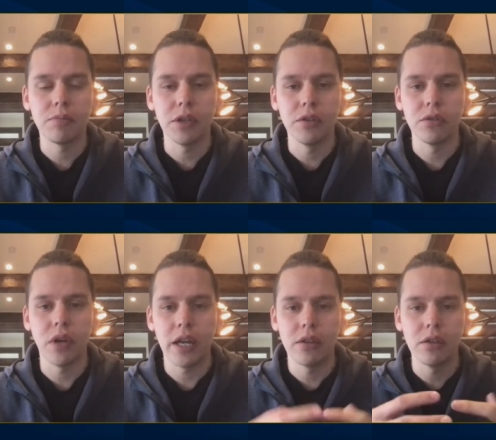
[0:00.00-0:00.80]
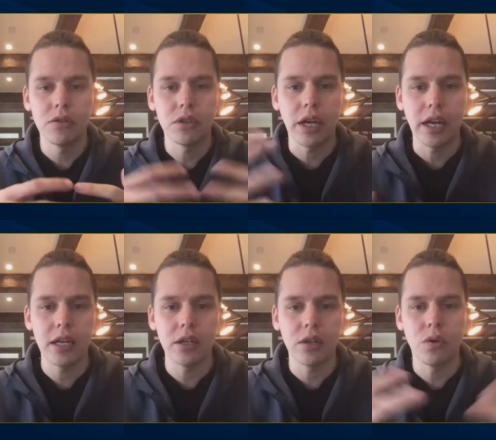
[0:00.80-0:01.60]
because you had this
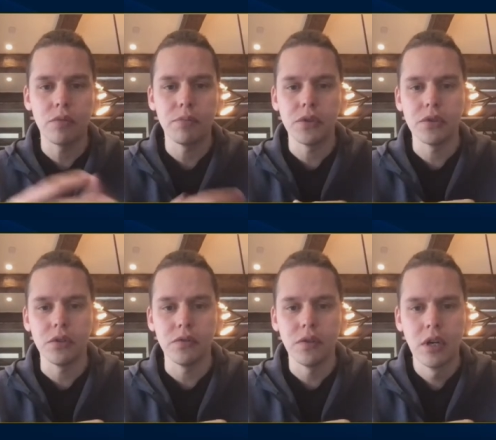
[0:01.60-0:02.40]
gigantic corpus of